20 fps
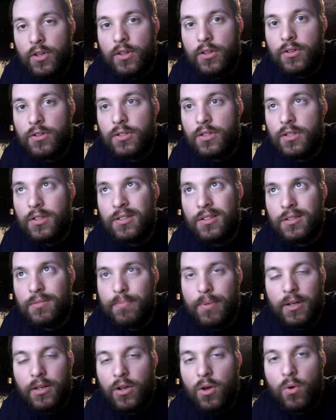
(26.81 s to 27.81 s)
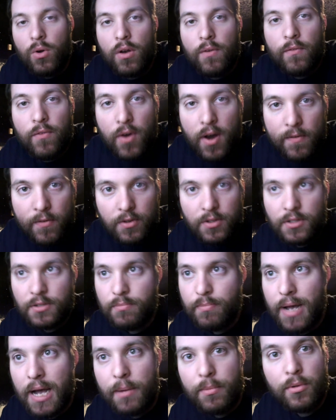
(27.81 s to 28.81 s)
This has been going on forever, since
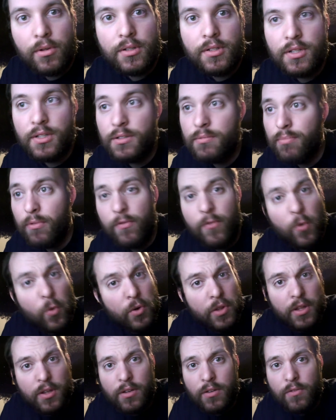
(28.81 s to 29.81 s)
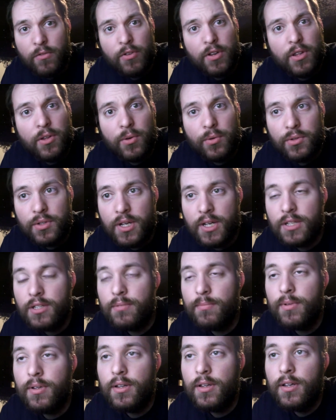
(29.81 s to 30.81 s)
Babylon, since before then. You read the Old
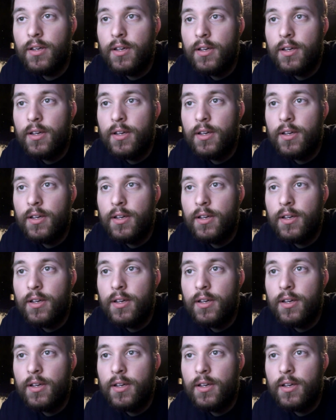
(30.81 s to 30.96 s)
Testament.